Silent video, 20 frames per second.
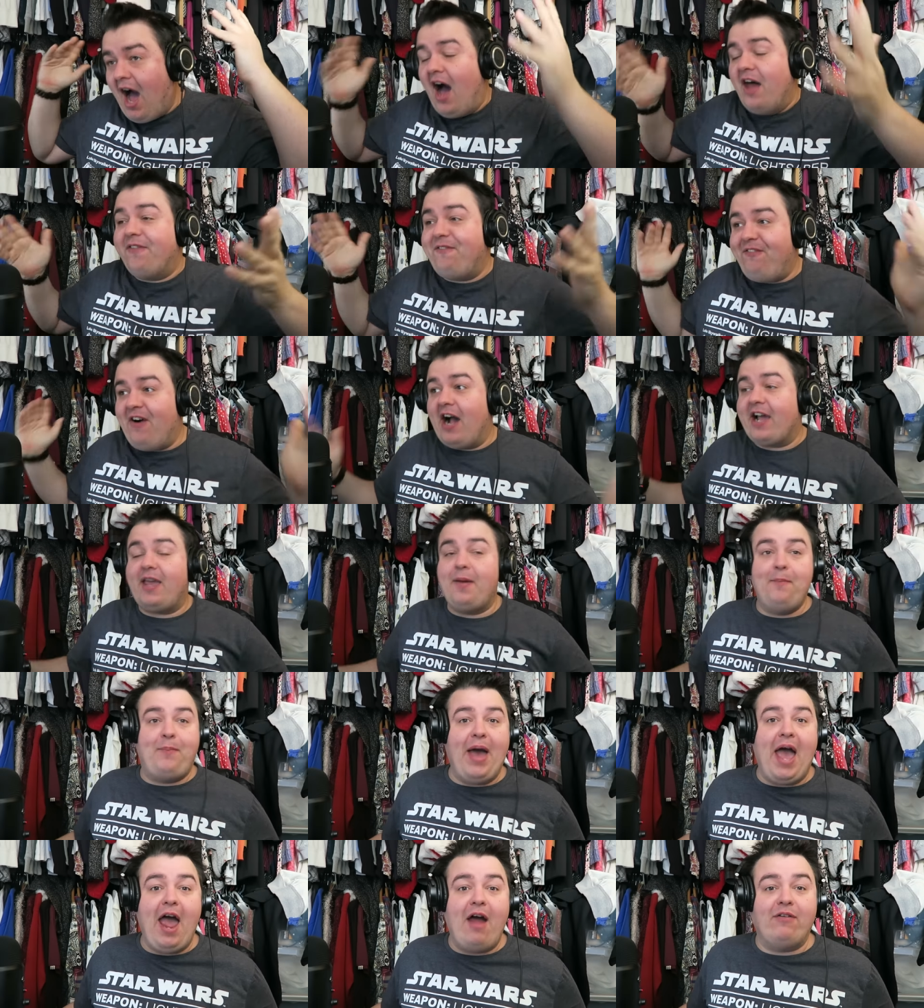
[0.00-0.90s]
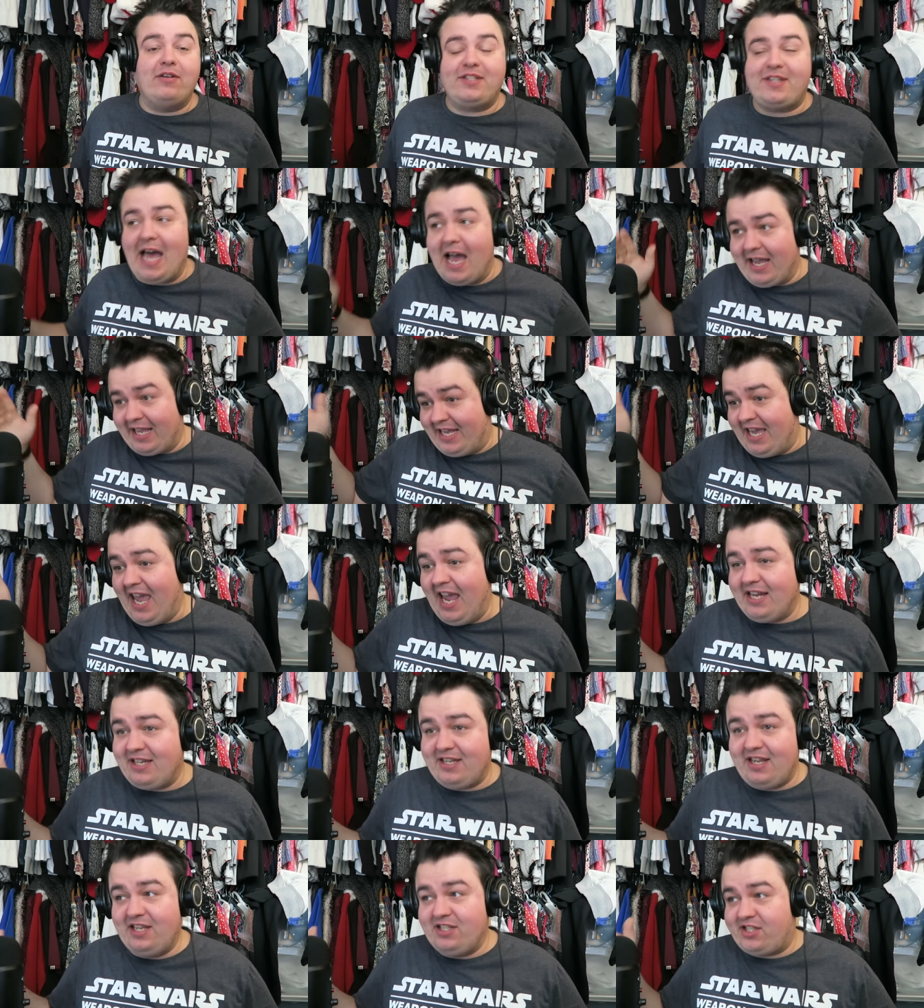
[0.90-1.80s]
are the fucking parents? That
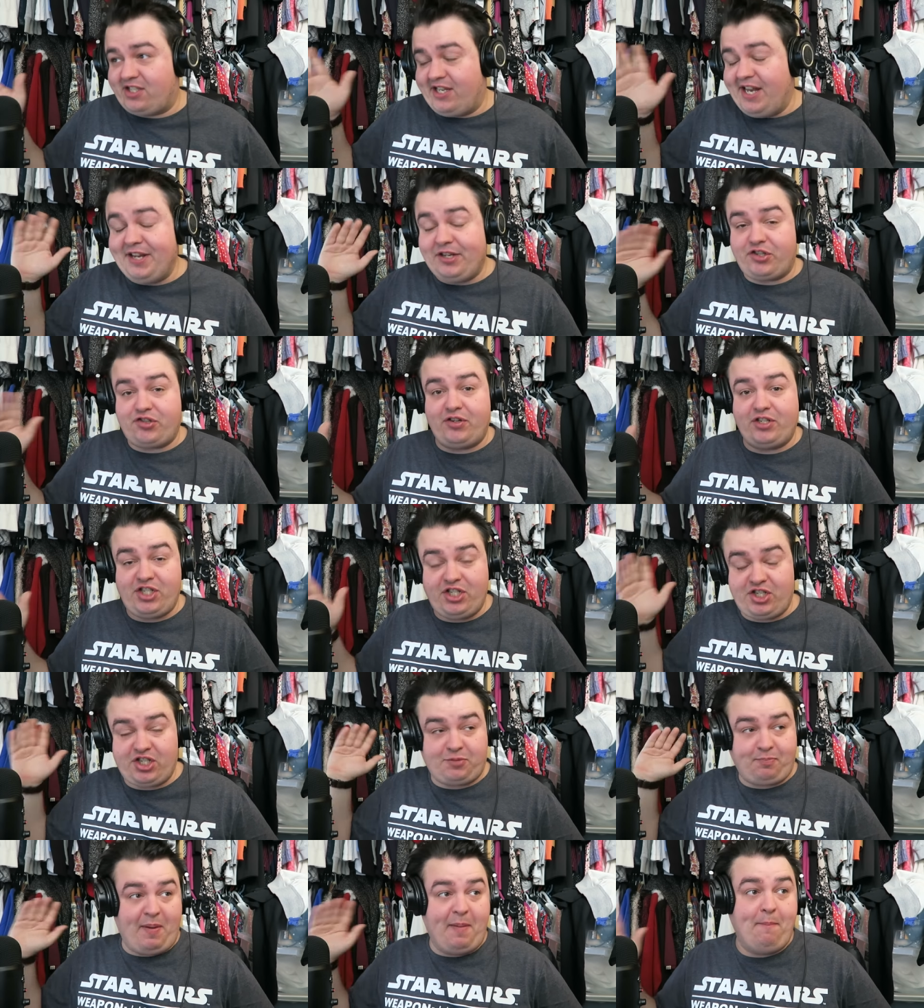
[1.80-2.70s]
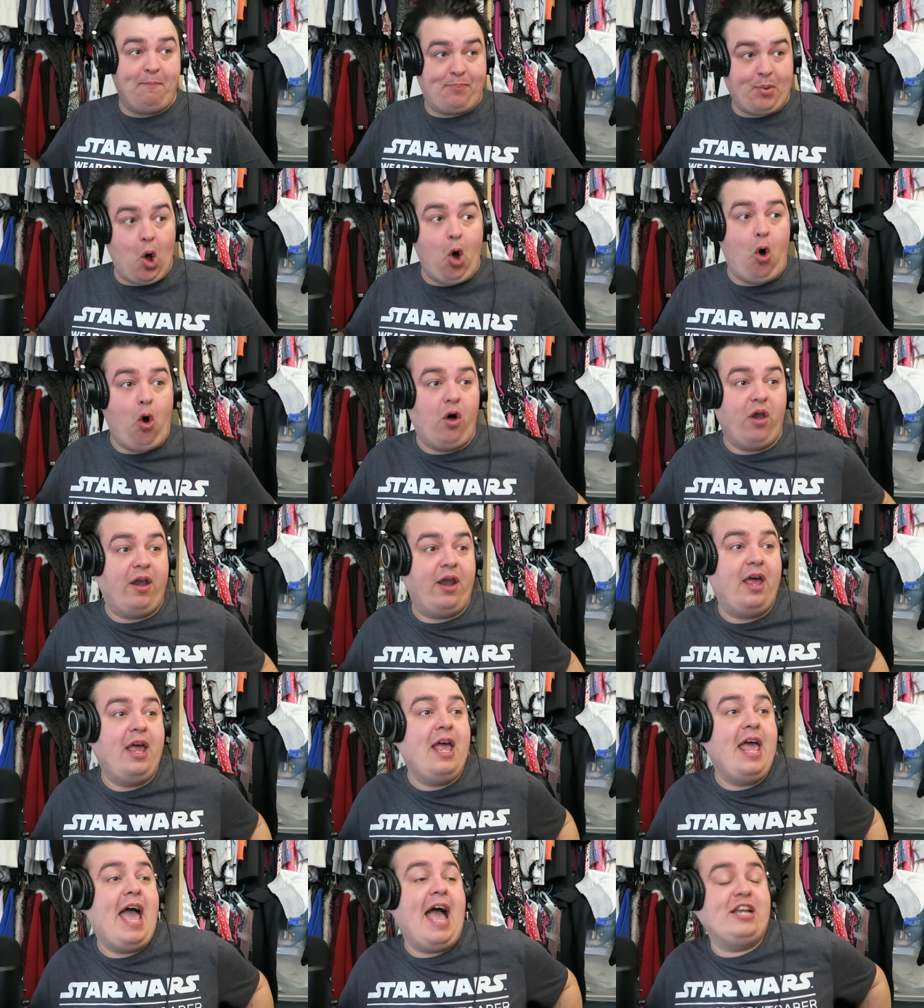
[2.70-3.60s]
kid is literally, she's just been born
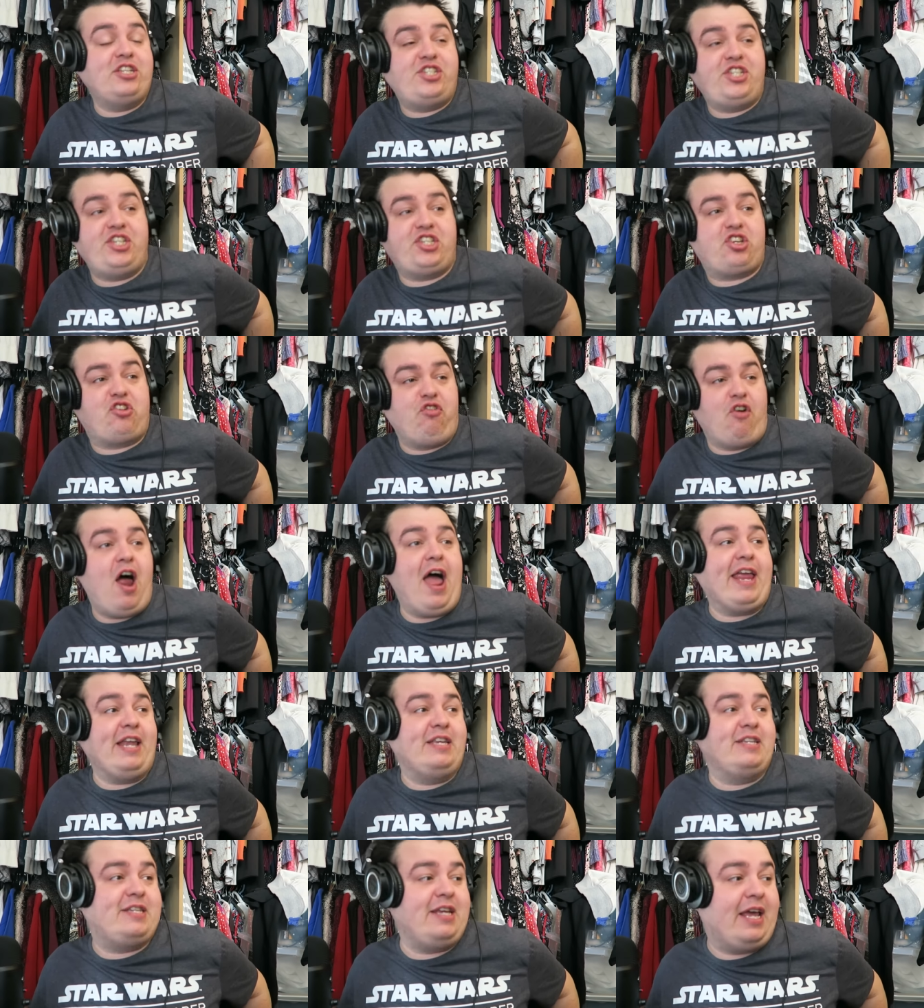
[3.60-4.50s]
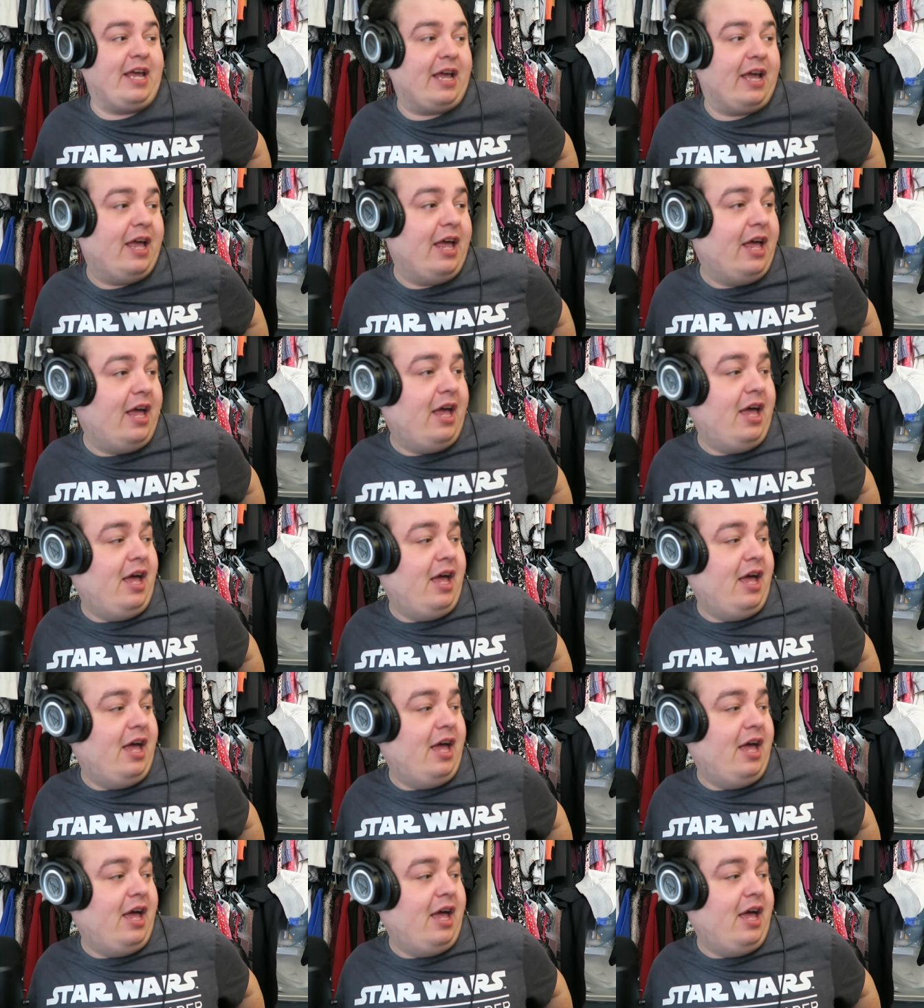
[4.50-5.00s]
and she's grinding.